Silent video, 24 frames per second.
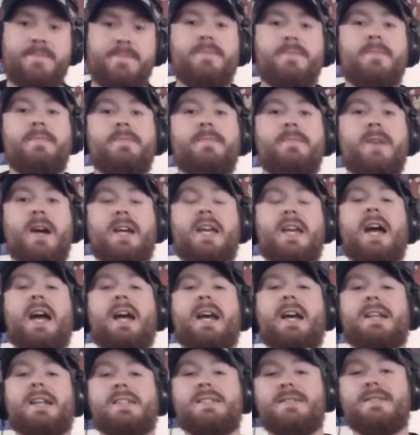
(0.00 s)
fuck yeah,
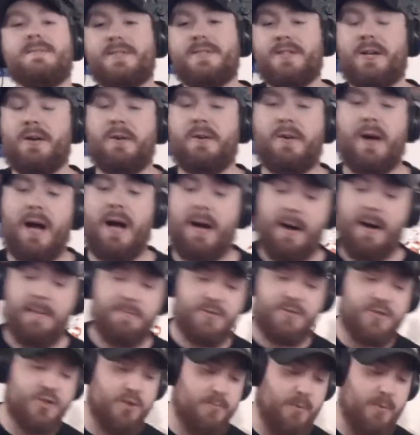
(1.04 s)
guys. So I'm
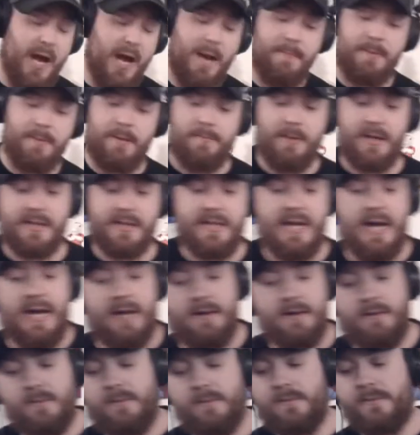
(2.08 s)
super happy about
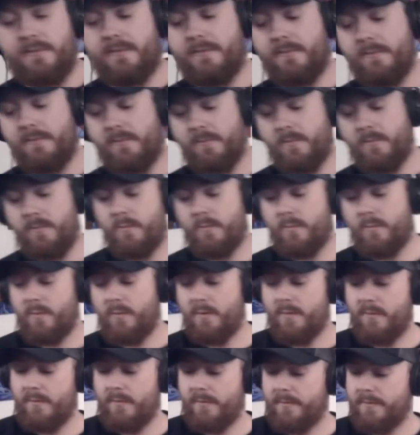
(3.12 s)
that. A
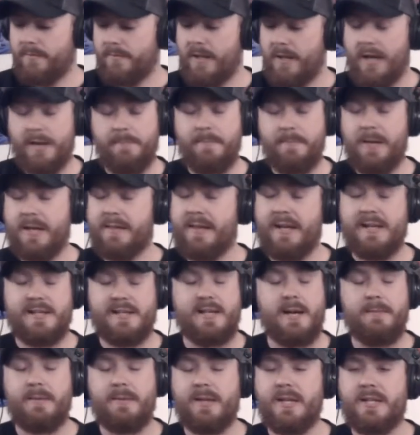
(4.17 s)
lot of big things
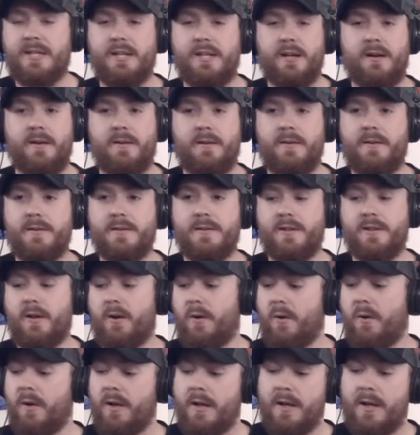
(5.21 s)
coming this year.
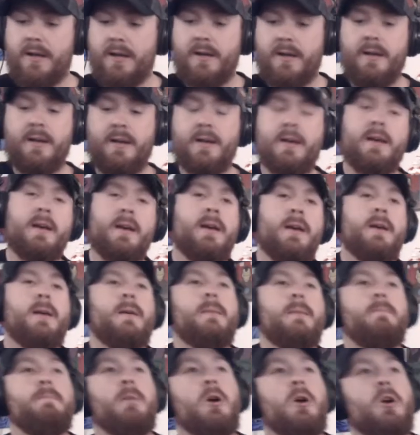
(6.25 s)
So
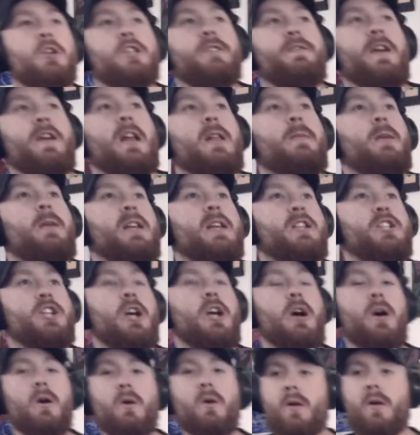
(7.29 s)
merch available at
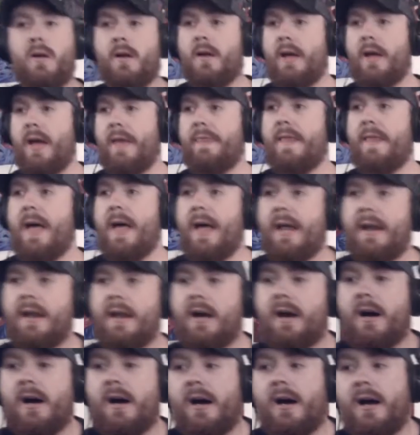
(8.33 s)
show. And then
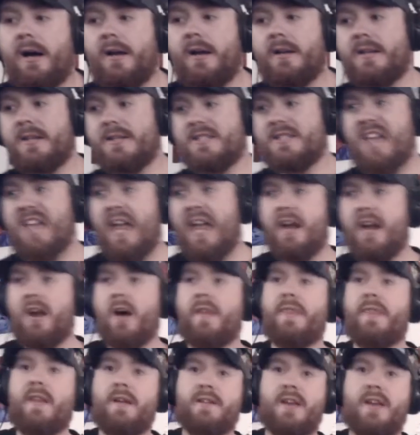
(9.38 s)
staying
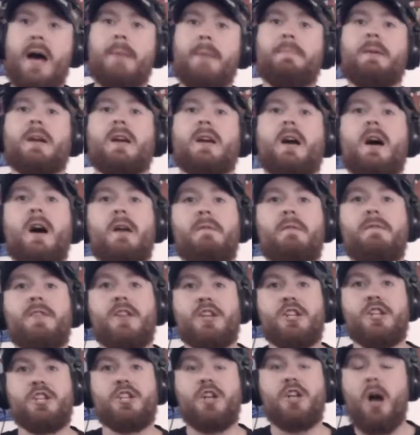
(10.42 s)
on the topic of the
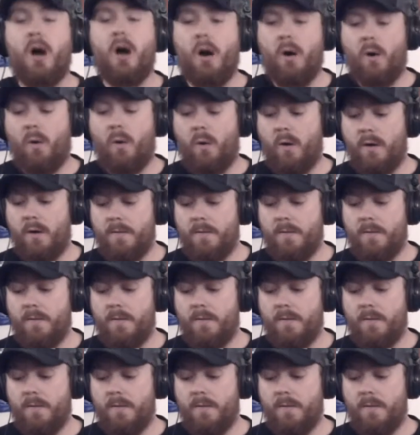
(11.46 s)
show,